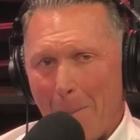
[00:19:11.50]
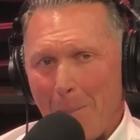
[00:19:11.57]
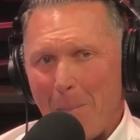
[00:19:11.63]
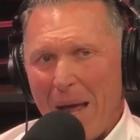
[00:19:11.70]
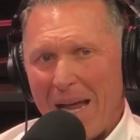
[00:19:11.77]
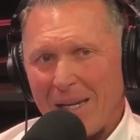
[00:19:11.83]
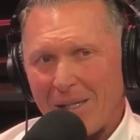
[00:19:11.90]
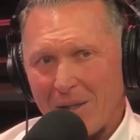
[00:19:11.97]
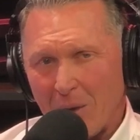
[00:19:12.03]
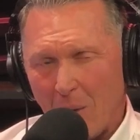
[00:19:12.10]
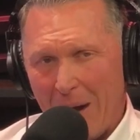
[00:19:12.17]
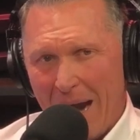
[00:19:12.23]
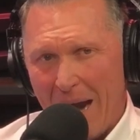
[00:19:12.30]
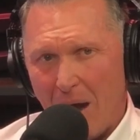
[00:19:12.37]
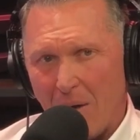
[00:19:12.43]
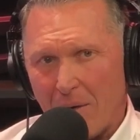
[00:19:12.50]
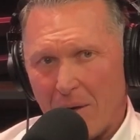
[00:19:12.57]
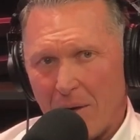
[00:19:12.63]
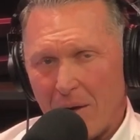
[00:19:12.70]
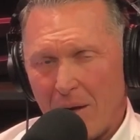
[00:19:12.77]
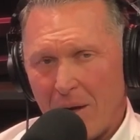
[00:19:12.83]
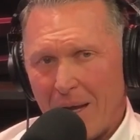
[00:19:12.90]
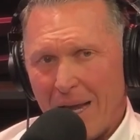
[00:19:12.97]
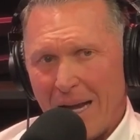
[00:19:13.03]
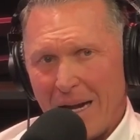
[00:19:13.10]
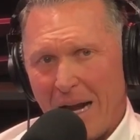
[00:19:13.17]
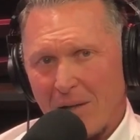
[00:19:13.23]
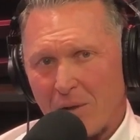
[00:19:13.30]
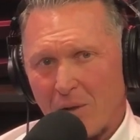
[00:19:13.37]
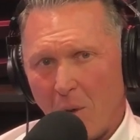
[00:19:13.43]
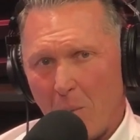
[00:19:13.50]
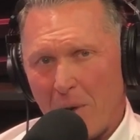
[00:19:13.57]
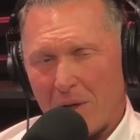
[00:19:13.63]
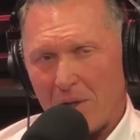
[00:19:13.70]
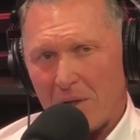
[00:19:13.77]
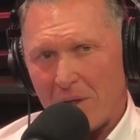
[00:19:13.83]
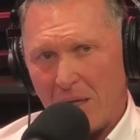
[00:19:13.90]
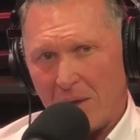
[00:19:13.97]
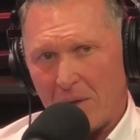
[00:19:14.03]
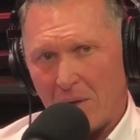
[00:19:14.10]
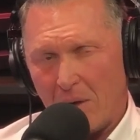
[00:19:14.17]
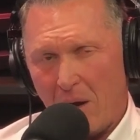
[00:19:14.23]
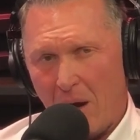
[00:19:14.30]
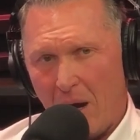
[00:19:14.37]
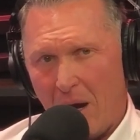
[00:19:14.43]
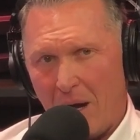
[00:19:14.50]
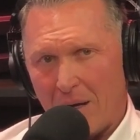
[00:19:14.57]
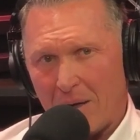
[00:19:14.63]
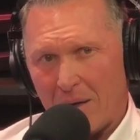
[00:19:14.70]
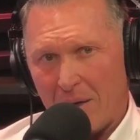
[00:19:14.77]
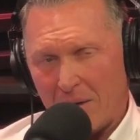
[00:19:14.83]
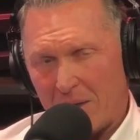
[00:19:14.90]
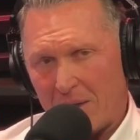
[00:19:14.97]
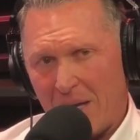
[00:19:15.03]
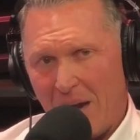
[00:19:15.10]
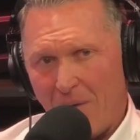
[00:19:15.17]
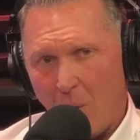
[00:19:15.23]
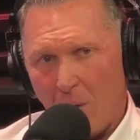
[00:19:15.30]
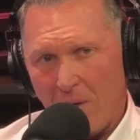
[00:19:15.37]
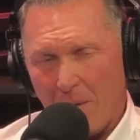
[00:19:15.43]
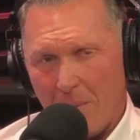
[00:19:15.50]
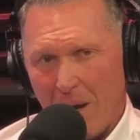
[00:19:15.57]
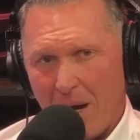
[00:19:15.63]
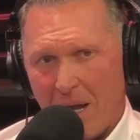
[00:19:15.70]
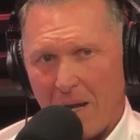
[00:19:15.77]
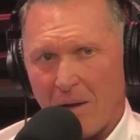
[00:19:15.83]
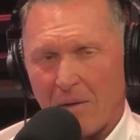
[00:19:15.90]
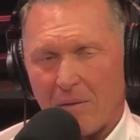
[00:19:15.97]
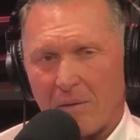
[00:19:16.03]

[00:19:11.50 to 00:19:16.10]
based around and not so much centered on the stuff or the money.